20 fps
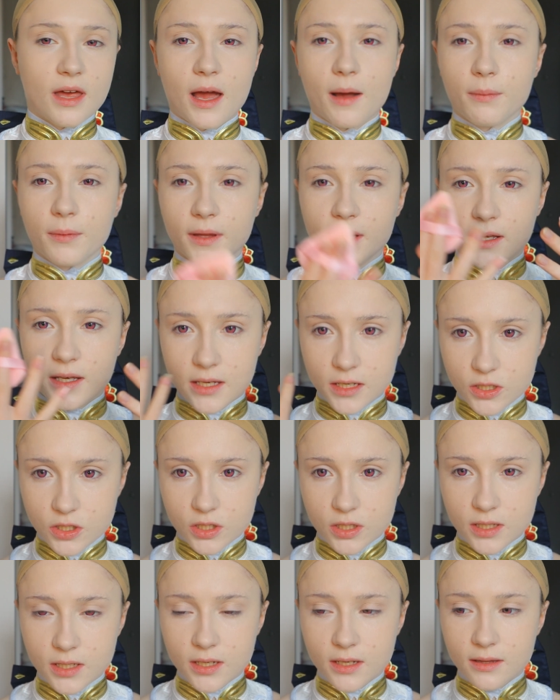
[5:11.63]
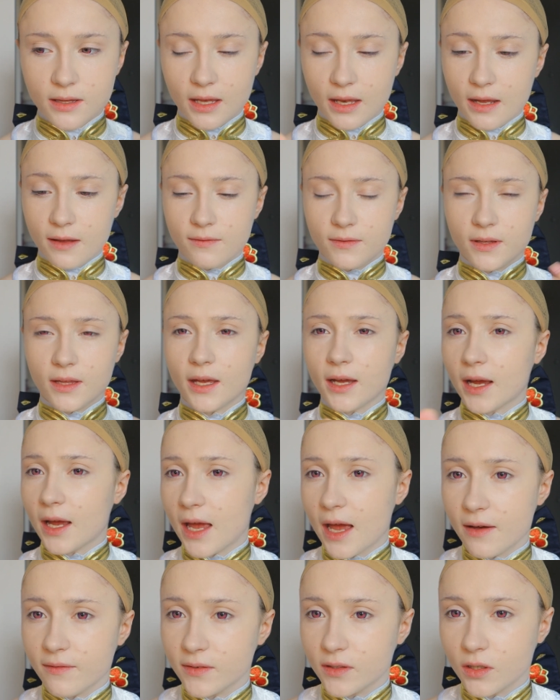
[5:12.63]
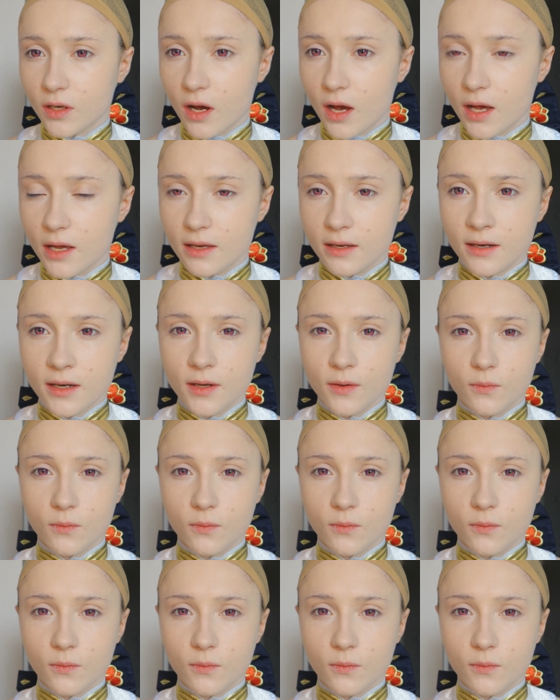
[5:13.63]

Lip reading: application that I feel like I haven't gotten